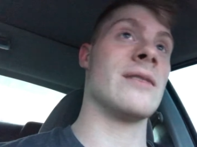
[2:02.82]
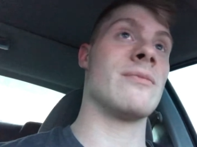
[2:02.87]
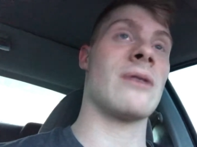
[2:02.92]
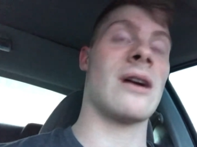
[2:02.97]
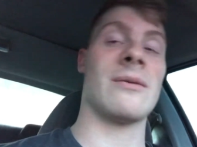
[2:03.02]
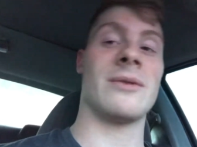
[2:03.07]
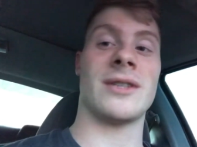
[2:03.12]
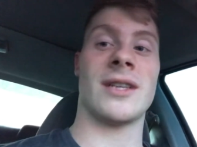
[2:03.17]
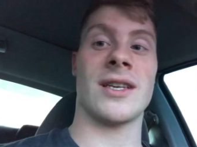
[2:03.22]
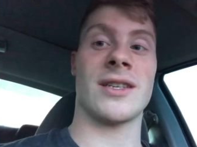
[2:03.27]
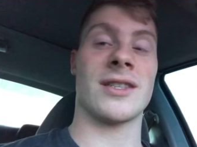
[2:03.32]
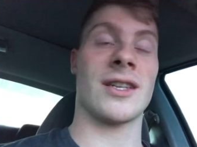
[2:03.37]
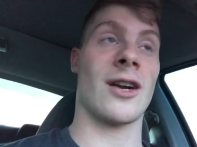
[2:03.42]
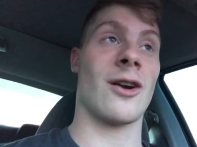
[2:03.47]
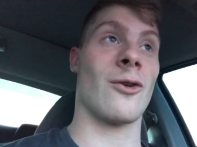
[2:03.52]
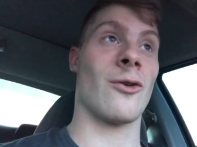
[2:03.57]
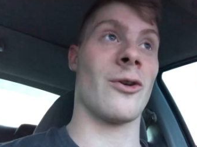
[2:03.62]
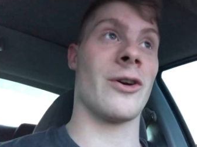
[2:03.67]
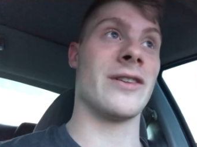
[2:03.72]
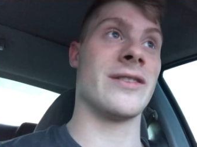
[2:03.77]
it'd probably take
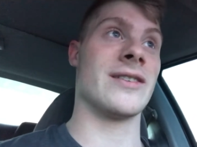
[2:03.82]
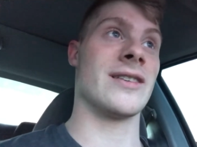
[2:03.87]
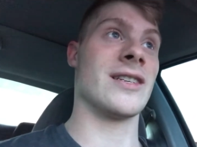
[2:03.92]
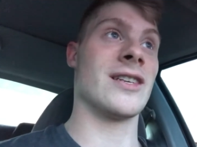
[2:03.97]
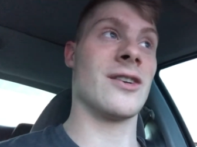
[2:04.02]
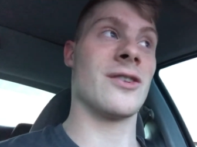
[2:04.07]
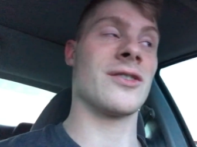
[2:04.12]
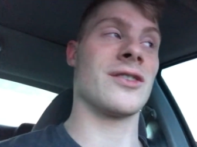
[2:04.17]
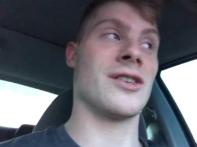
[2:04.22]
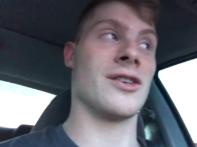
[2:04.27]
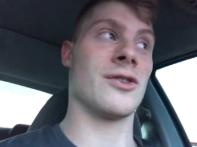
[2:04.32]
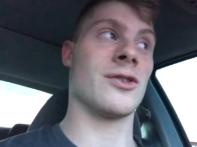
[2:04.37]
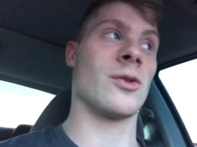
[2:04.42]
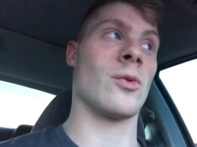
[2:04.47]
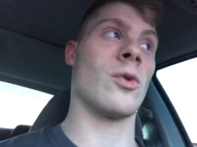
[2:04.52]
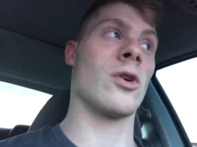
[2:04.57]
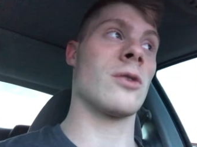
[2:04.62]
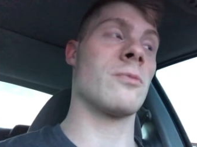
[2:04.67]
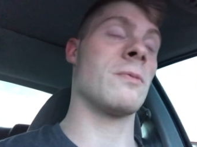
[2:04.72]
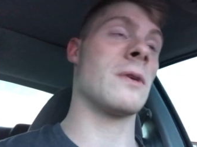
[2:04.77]
steroids and years
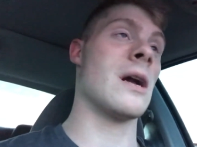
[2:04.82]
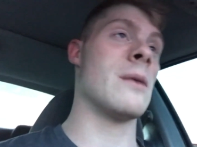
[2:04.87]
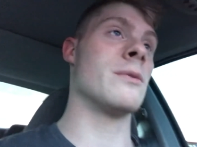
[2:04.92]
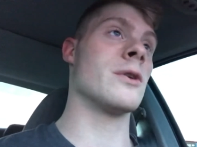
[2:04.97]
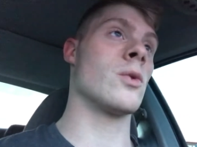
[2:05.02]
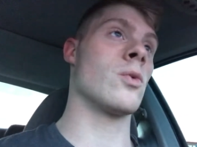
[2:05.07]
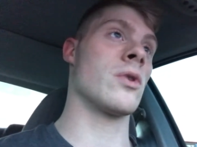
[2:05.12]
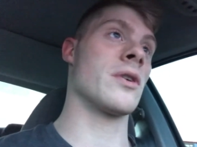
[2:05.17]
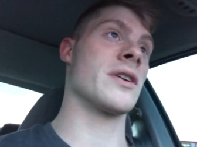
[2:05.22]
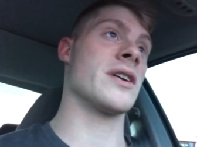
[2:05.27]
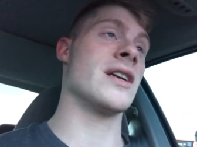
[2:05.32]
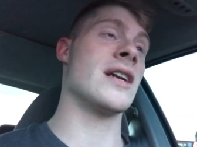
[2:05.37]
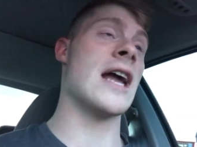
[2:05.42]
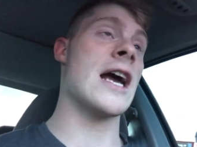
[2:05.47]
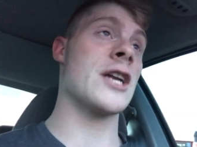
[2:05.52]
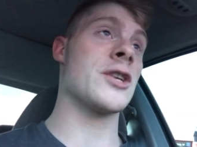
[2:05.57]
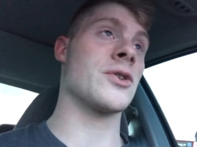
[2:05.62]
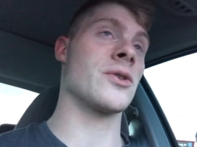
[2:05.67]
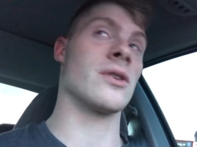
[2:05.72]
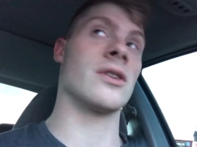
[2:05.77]
of work, but I'm going to work
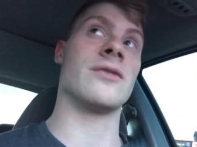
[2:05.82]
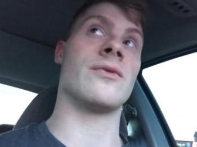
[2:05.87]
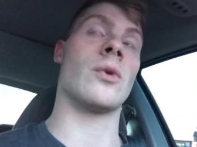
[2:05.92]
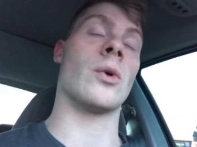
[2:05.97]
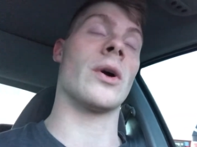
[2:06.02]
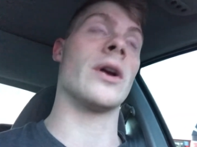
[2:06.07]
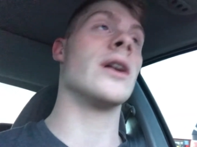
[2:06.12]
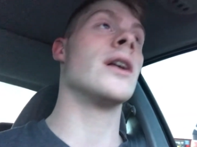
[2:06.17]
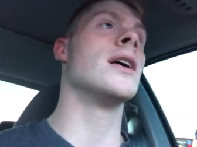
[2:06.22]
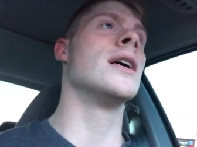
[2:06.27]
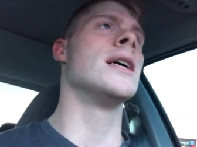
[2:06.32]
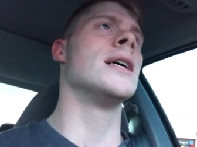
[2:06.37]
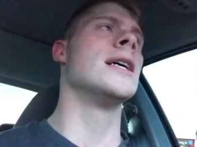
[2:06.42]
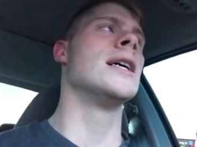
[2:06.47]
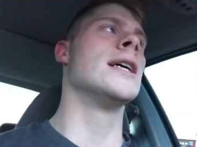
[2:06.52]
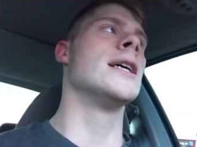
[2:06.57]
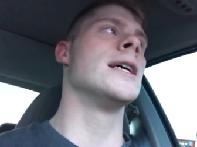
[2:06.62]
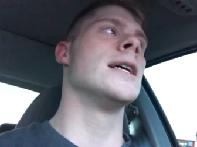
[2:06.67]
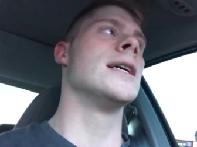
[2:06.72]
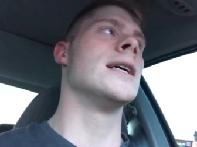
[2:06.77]
naturally for it.
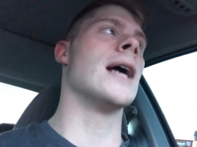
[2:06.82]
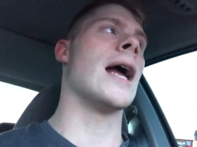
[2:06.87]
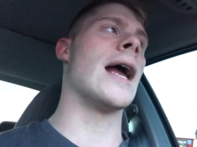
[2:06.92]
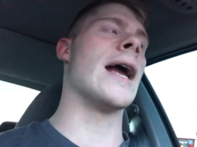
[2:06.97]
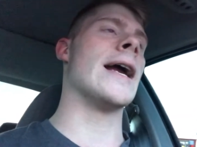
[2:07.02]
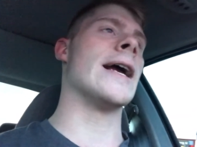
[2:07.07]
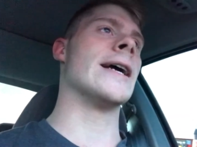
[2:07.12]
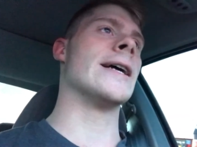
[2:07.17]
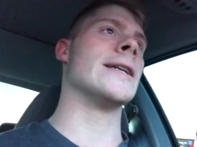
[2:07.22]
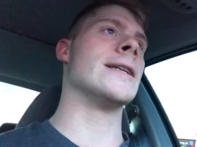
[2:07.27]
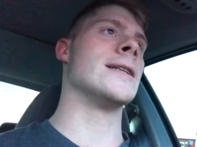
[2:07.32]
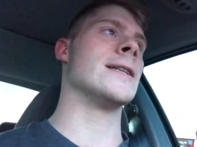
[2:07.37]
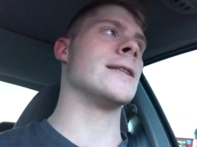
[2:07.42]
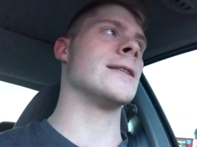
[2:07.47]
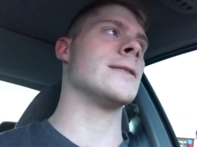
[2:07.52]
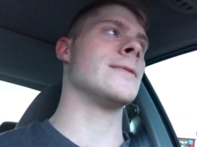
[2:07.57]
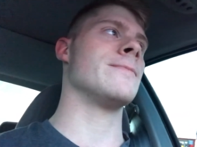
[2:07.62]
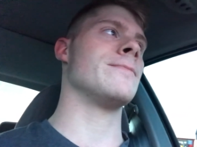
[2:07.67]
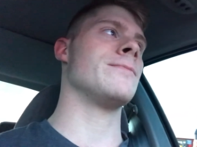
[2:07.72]
And